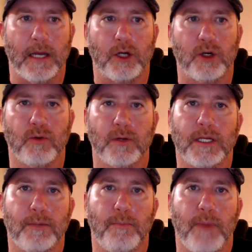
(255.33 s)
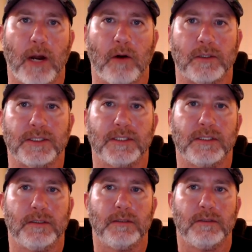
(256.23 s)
acrylic barrels